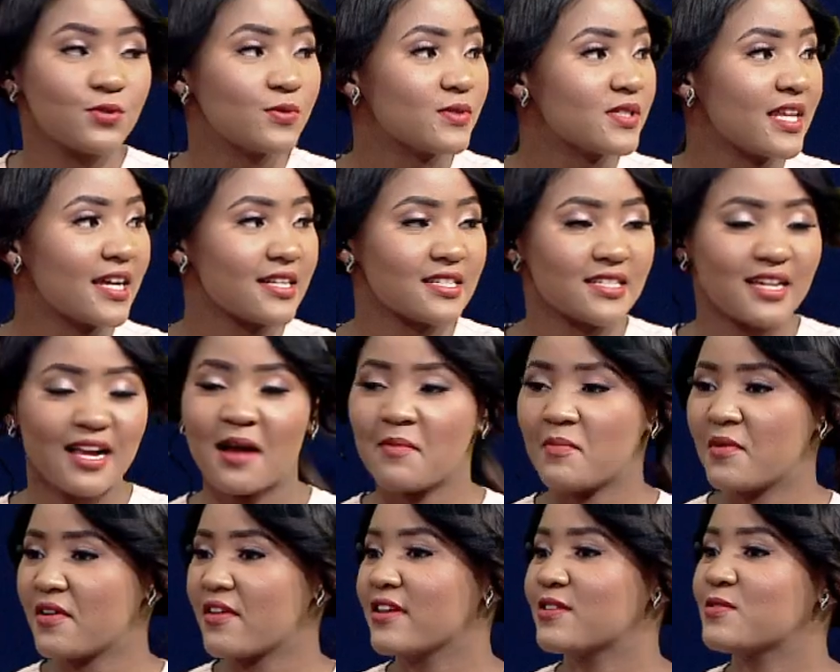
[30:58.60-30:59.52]
use that
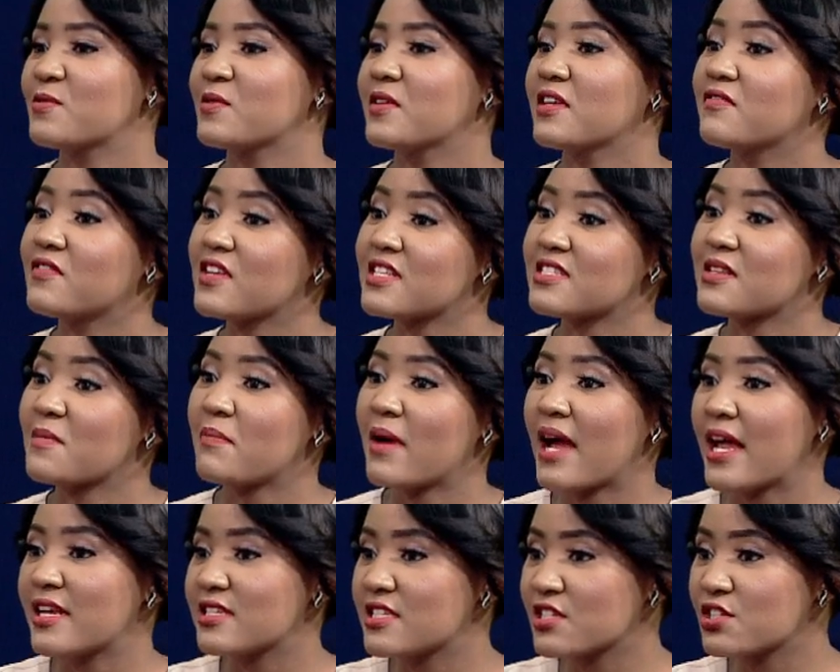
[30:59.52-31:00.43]
camera to give us a
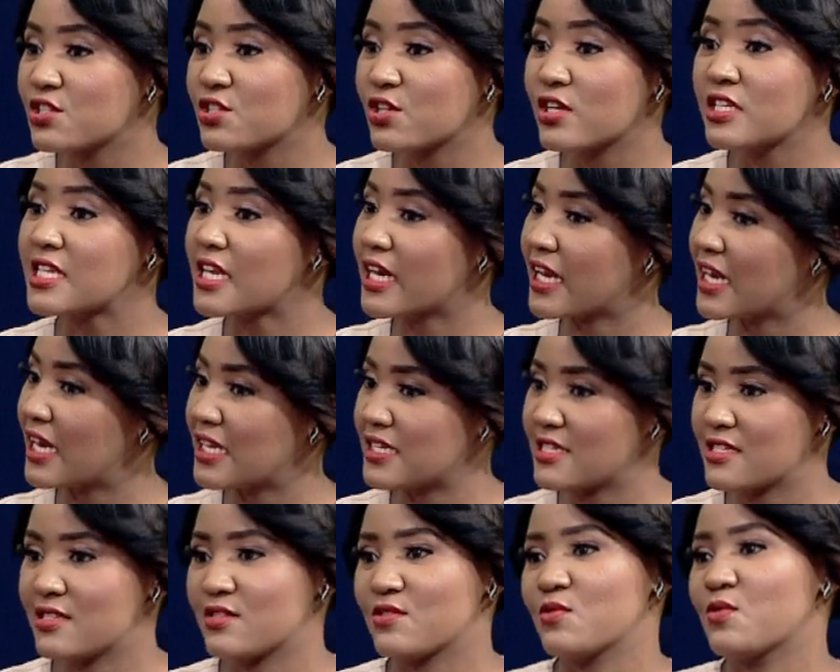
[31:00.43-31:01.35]
parting shot and
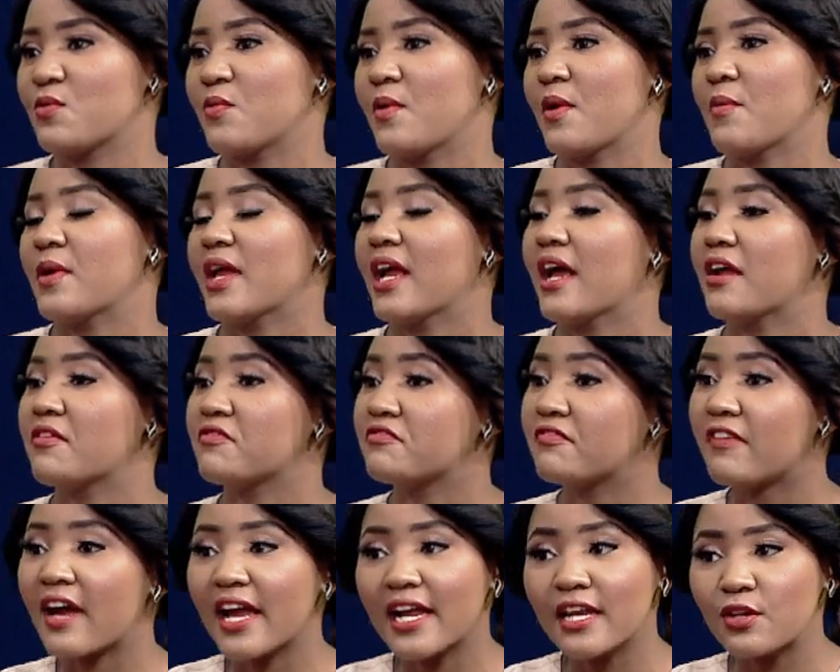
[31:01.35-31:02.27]
let us know where we can
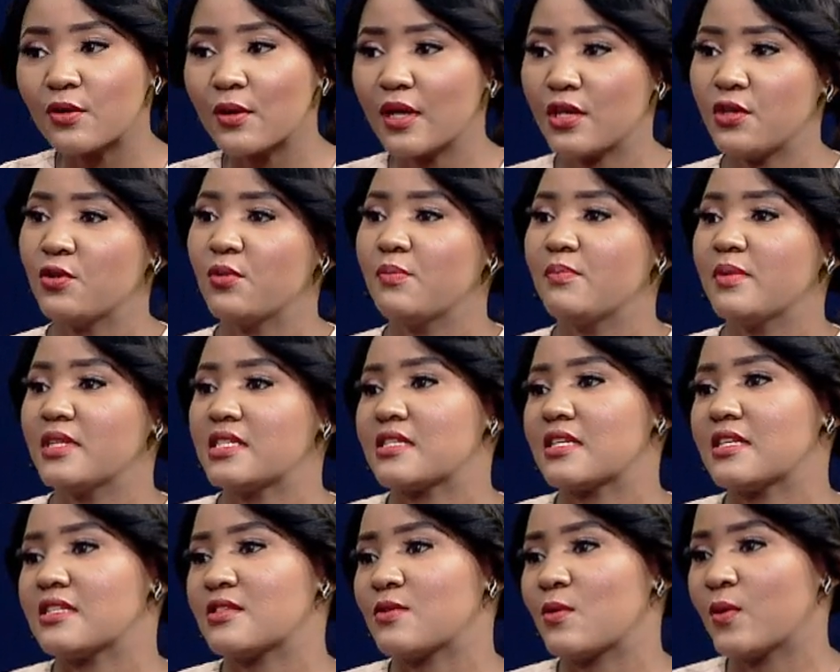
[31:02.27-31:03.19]
find you and your
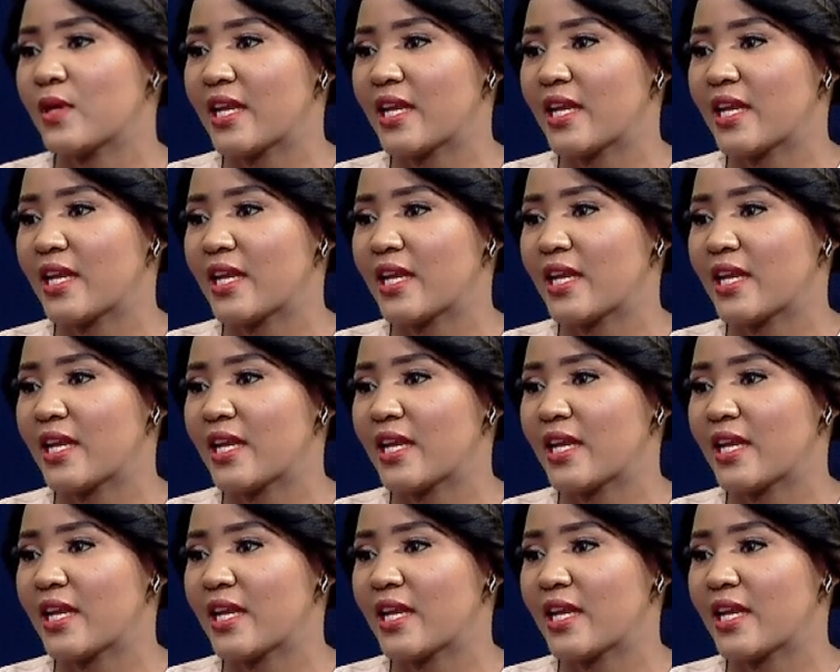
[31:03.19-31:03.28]
business